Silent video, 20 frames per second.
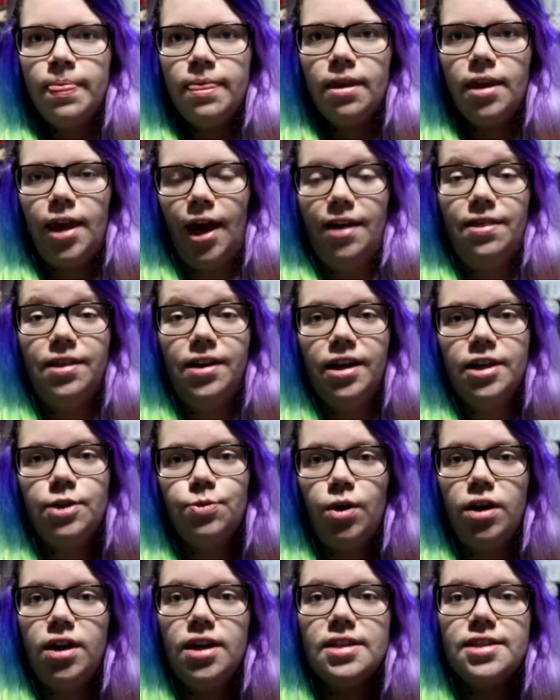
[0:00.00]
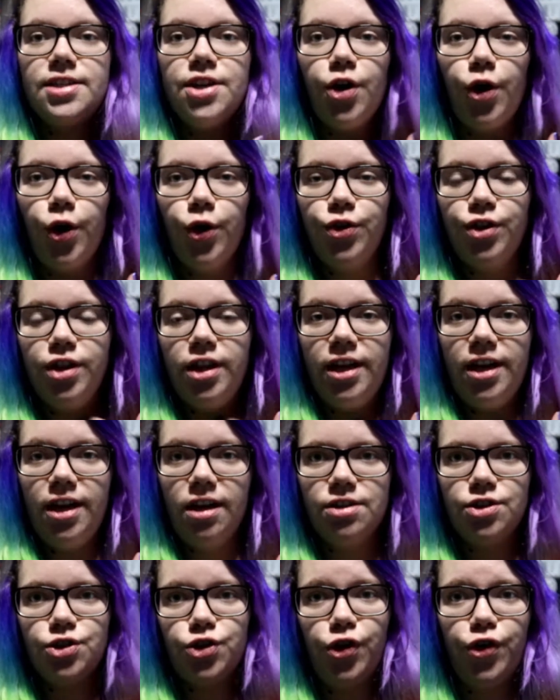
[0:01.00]
Okay, the next one is the only
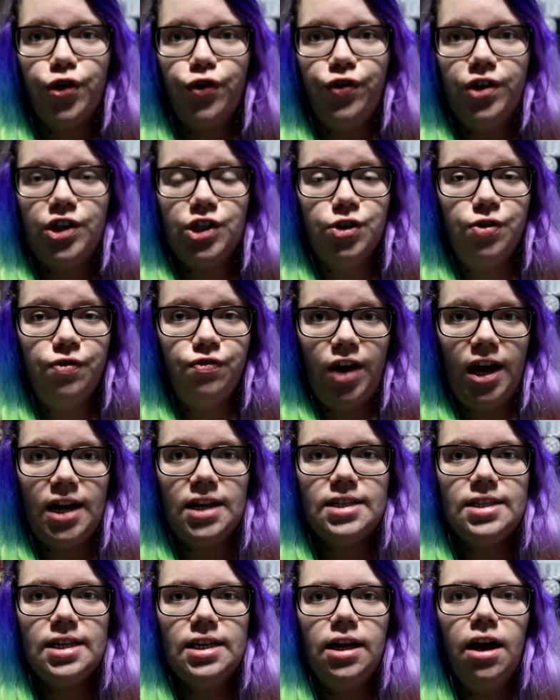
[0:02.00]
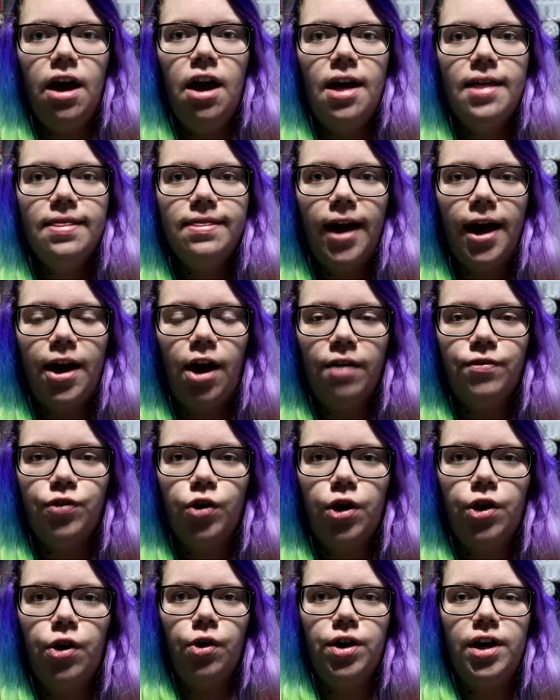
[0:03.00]
historical fiction fantasy that I've
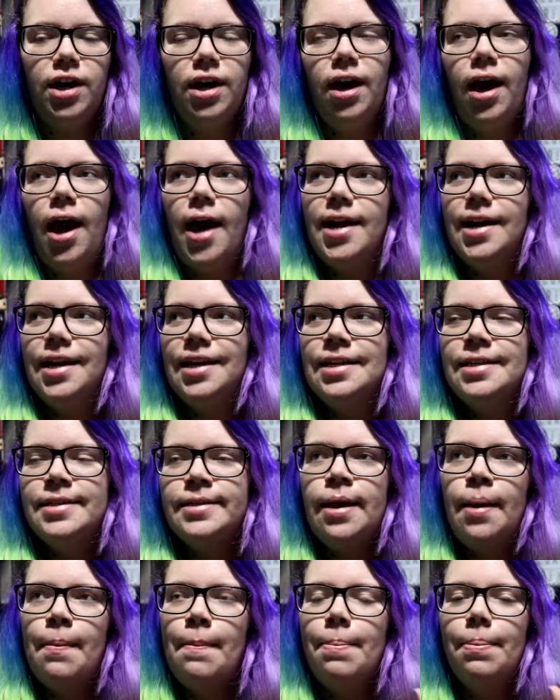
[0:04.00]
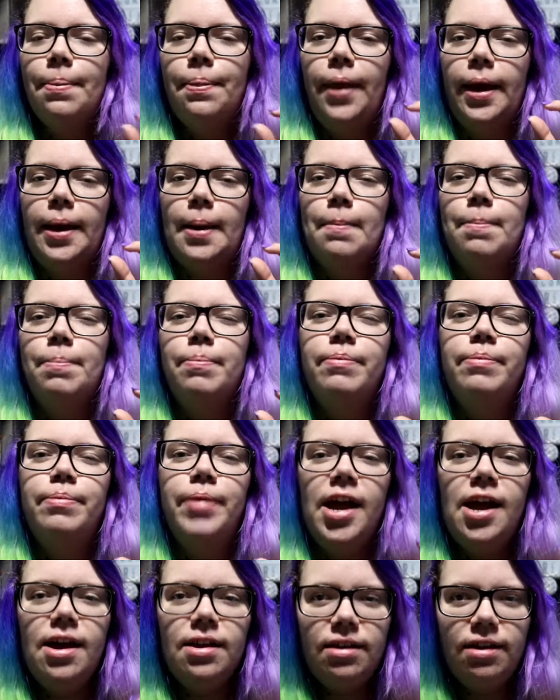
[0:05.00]
got here, and it is like
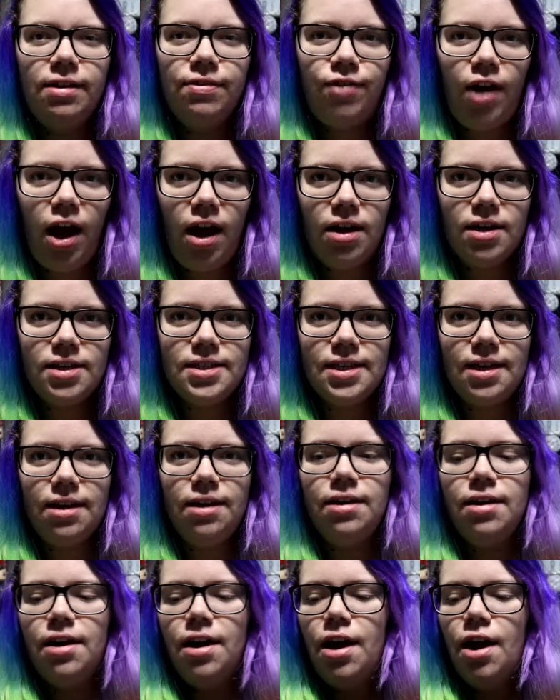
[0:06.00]
barely fantasy.